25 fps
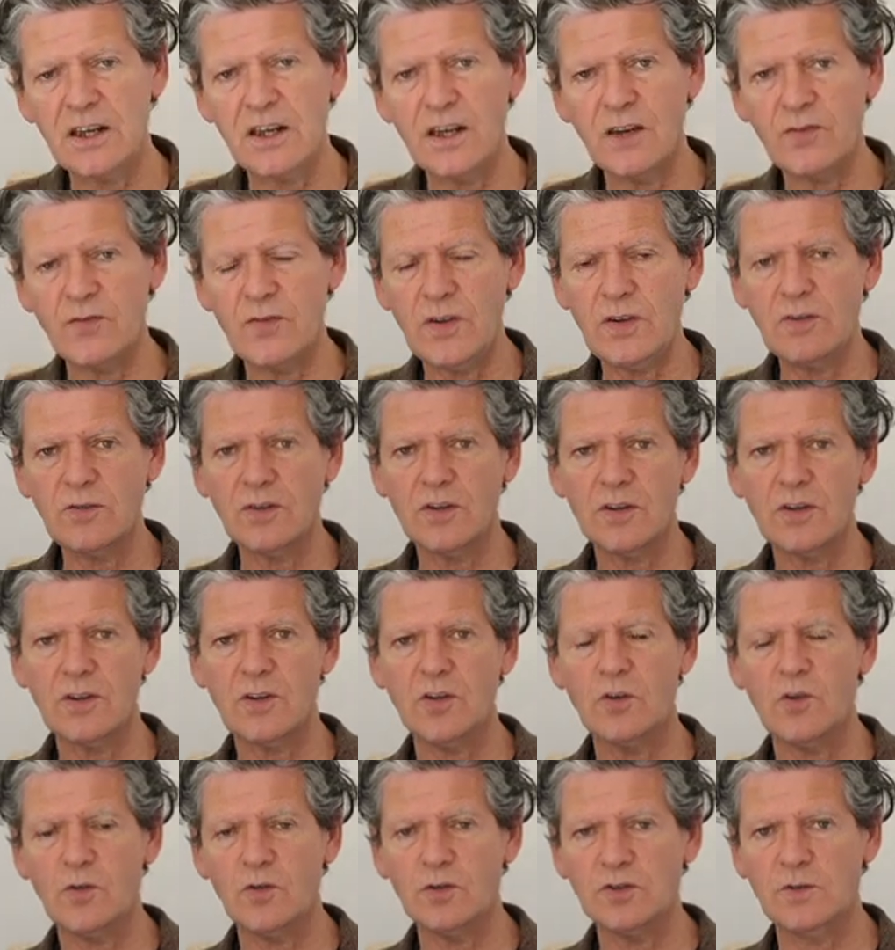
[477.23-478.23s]
I felt
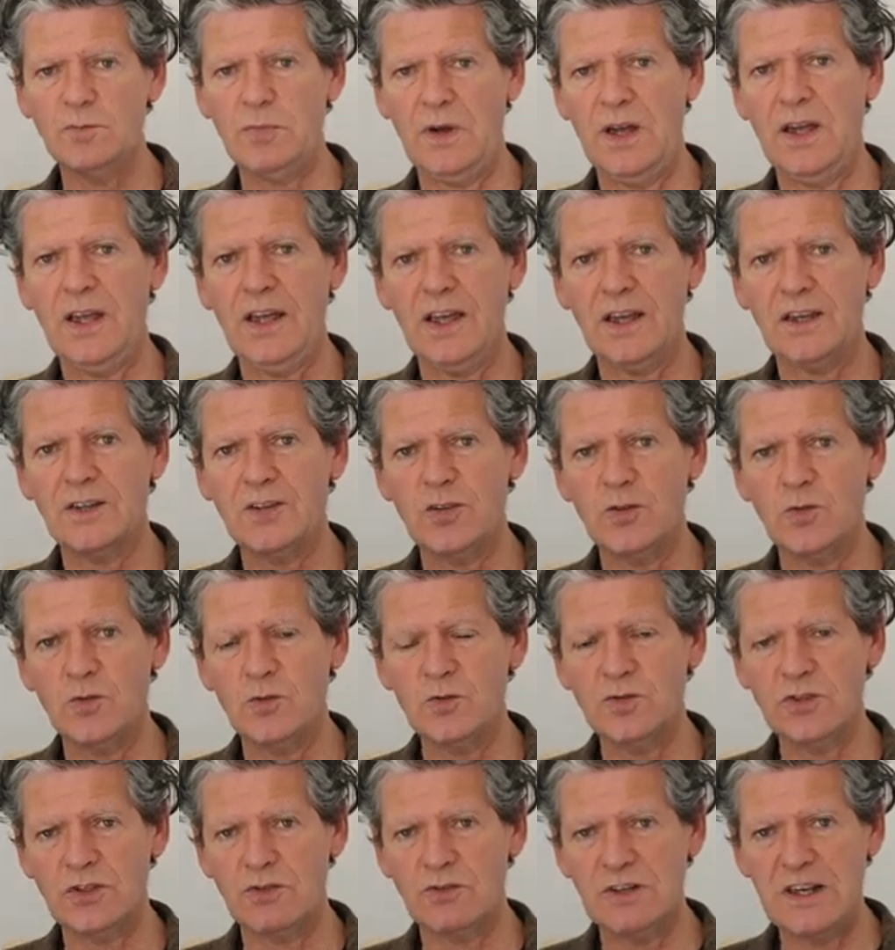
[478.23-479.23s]
called back to
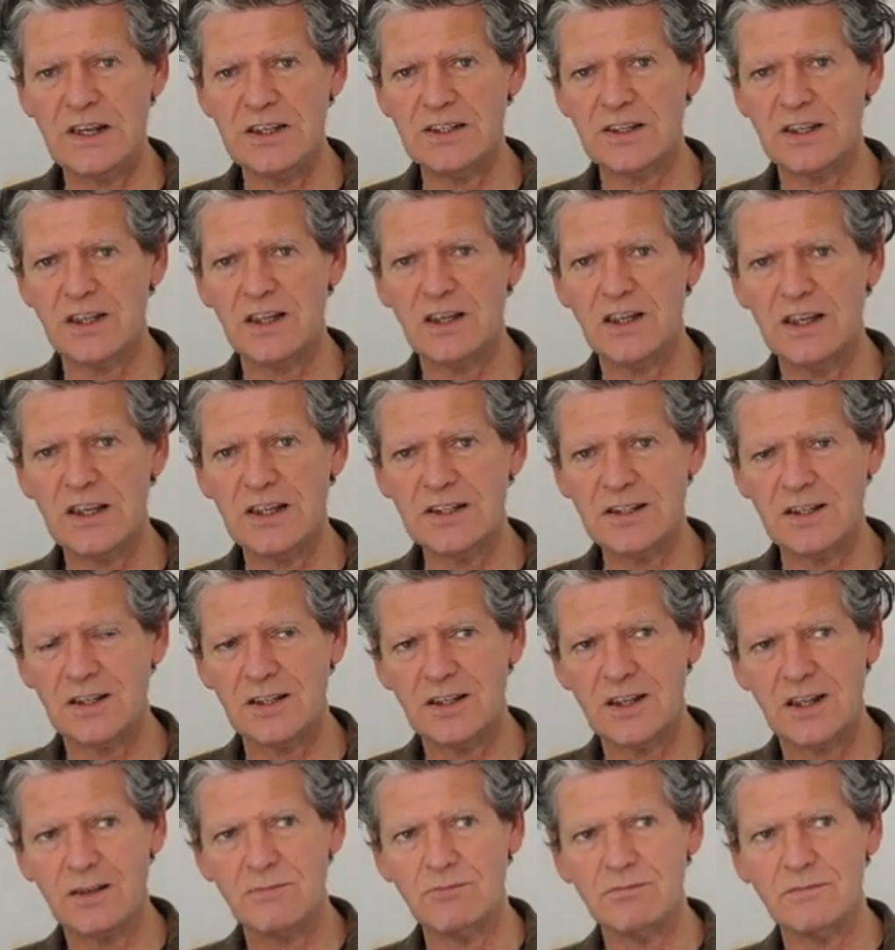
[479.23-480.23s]
those grey skies, and
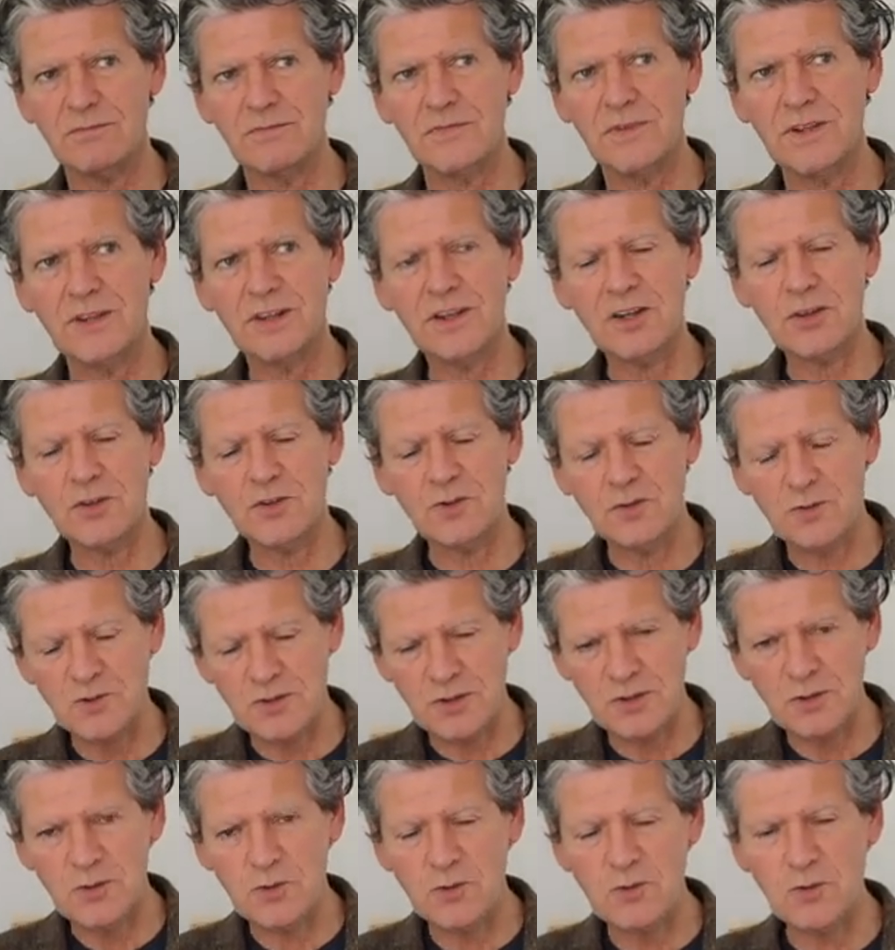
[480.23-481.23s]

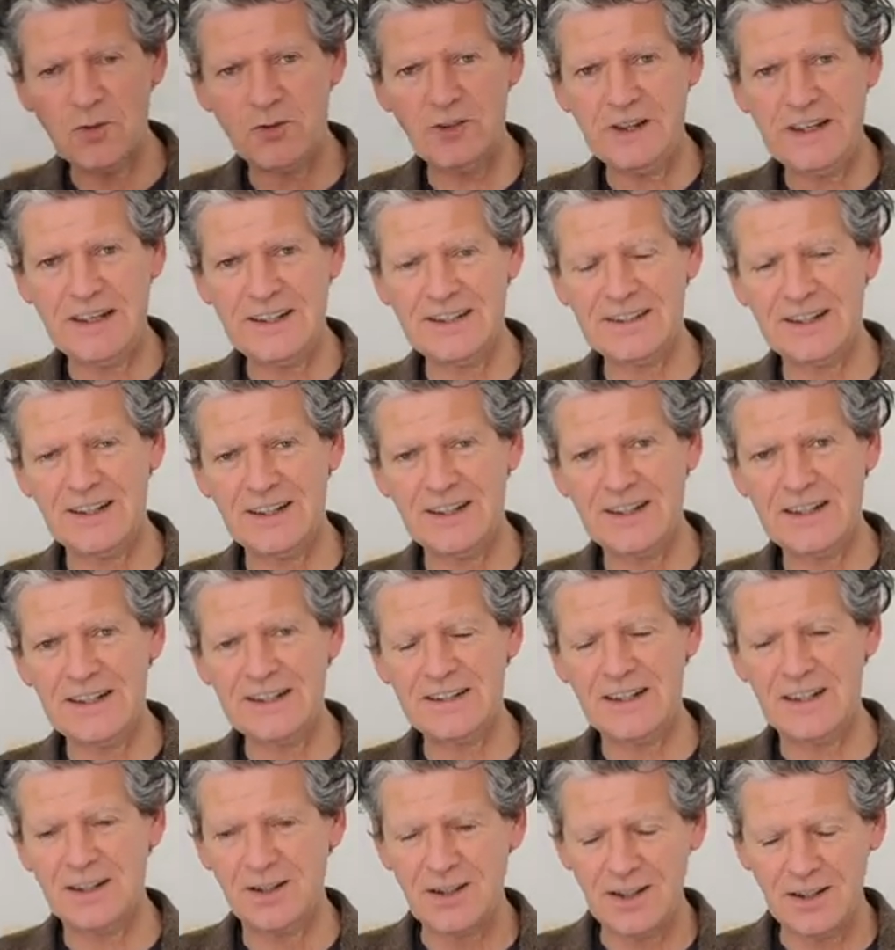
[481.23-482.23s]
those low grey
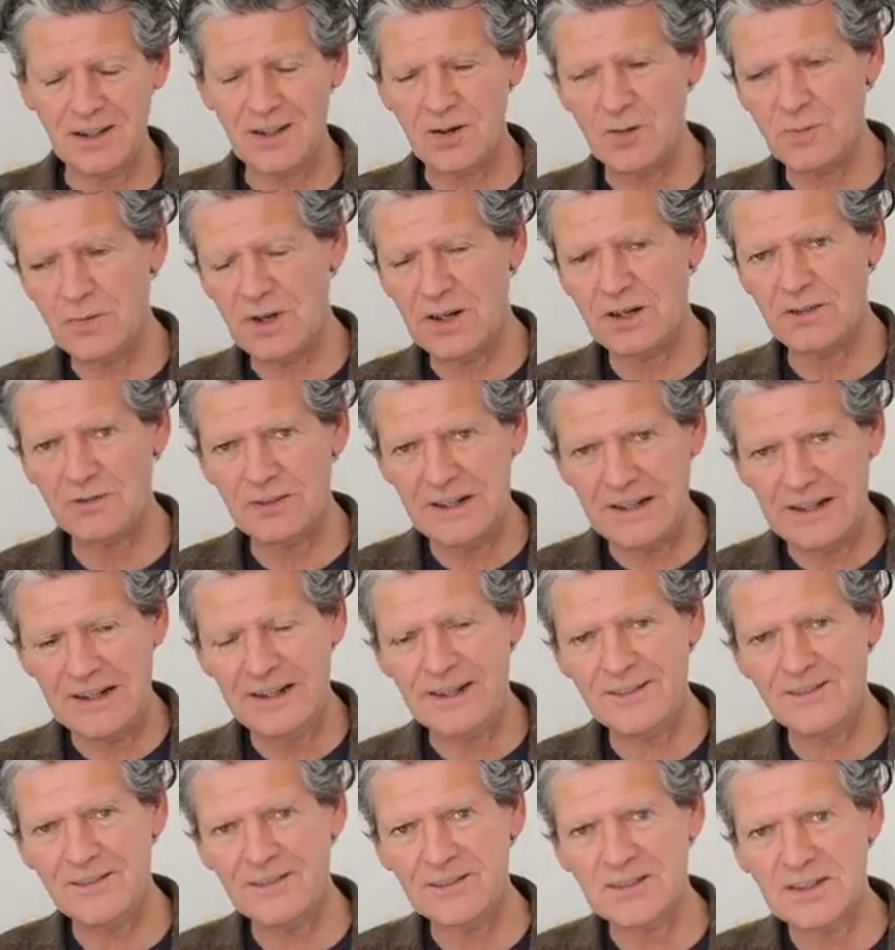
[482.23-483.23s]
skies, and a little bit of
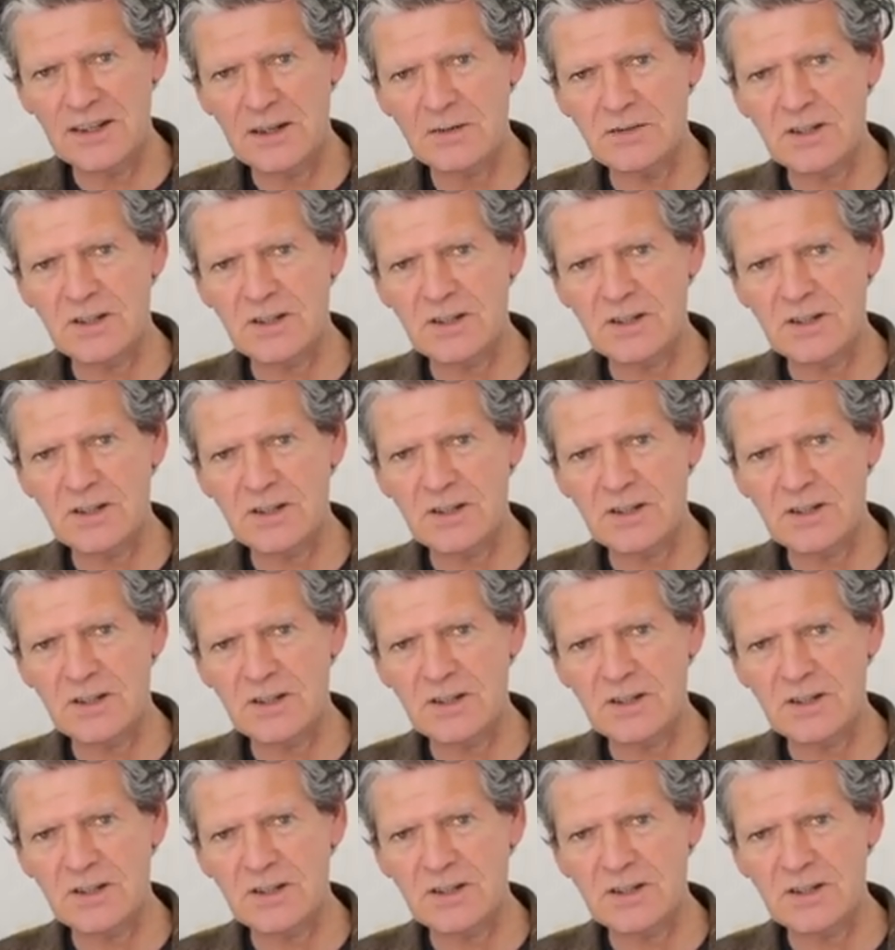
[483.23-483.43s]
rain from time